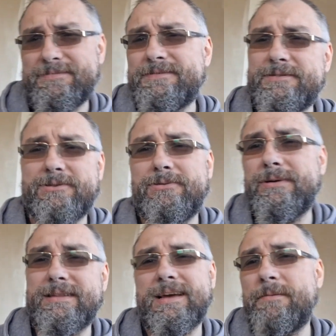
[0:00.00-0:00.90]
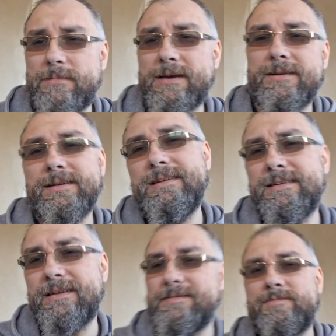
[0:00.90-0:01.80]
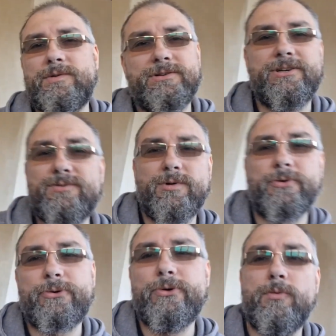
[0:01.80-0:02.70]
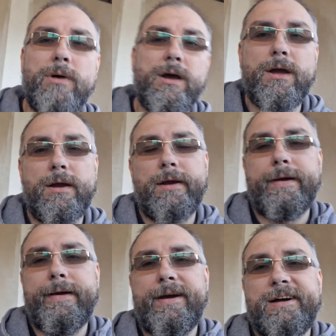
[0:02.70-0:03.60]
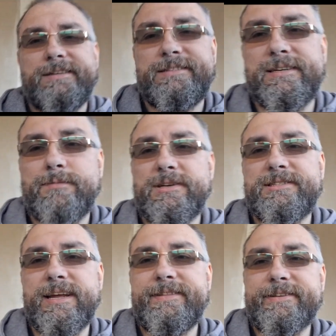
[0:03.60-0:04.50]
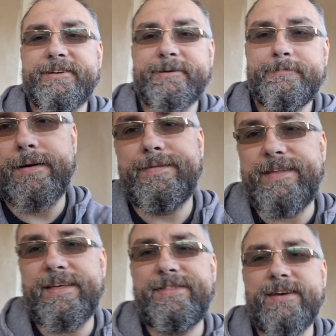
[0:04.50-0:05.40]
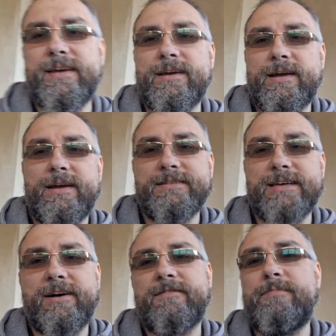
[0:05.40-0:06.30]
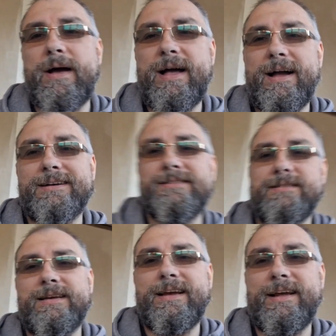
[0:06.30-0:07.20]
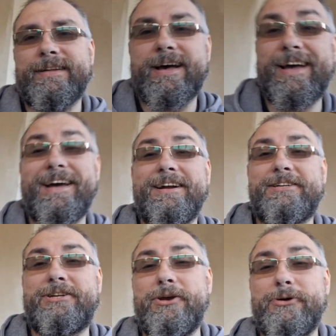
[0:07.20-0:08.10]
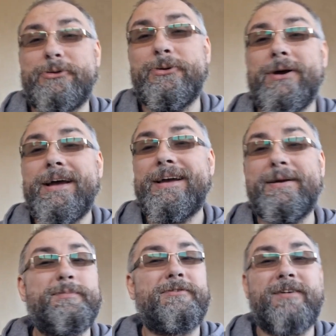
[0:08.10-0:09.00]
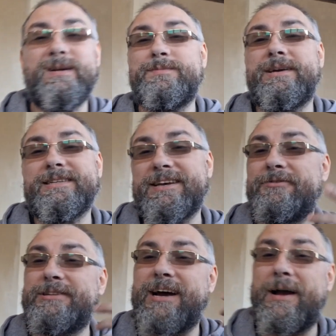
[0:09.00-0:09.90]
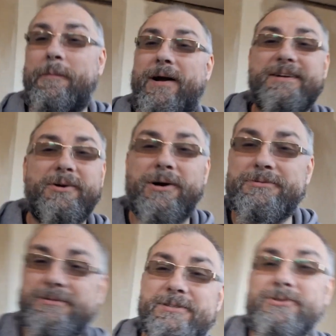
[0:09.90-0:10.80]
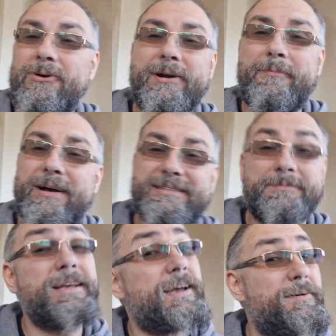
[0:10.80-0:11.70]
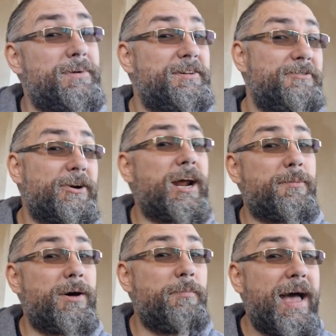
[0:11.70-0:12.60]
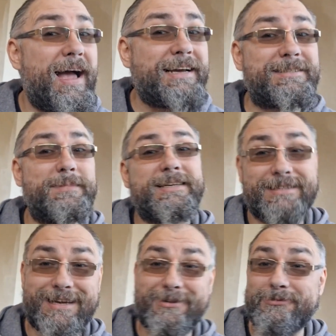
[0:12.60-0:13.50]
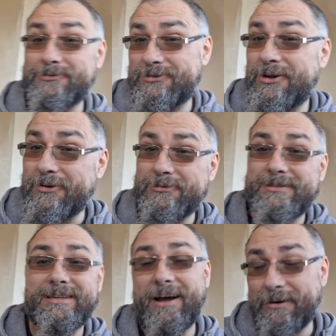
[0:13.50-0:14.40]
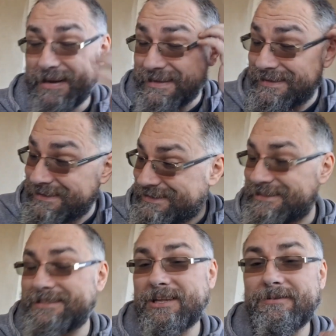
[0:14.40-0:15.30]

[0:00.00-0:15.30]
screw it, I'm not gonna need it. I just want room. 6 months later, that thing is out of bags, and I had to improvise because every time I go out to the store and buy something, I completely forgot about bags because I don't know down, and it's